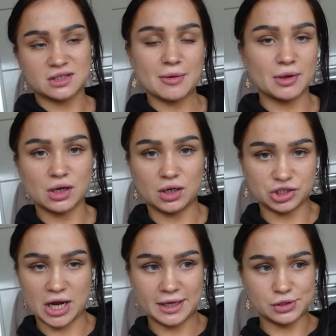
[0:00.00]
sat in my car
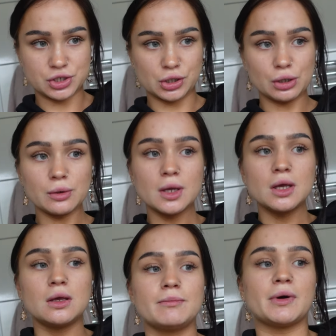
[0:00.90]
chatting to you.
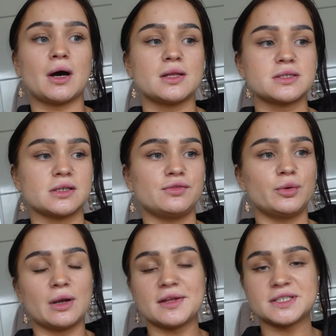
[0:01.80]
But if
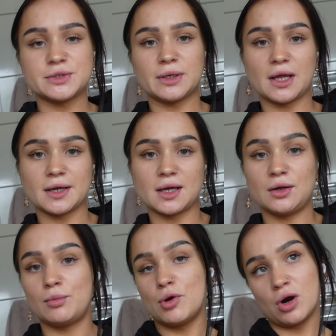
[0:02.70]
you want to listen to it like a
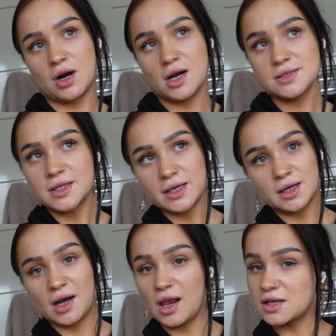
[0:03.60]
little podcast,
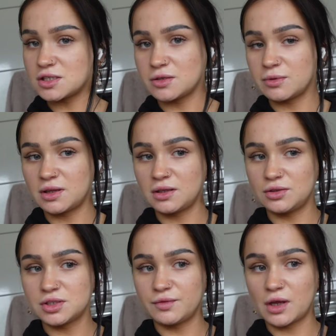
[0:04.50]
like I like to do with
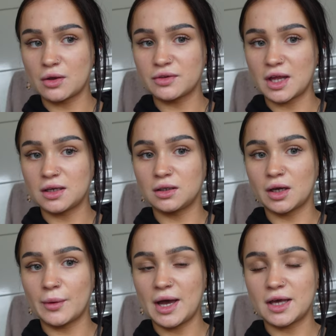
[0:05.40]
YouTube videos, then
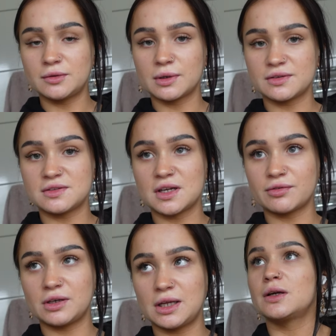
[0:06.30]
go ahead, because it's
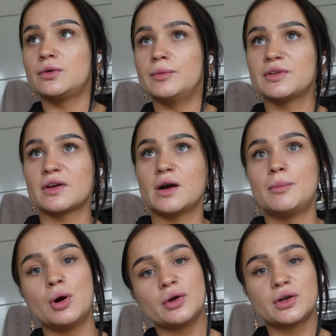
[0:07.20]
definitely almost like a
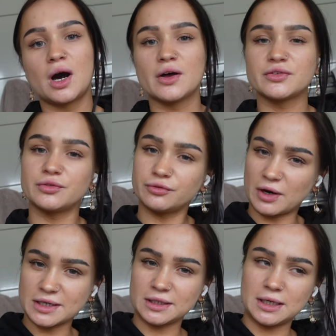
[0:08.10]

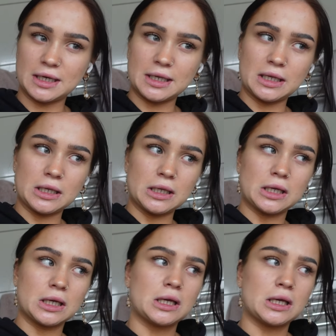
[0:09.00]
podcast-friendly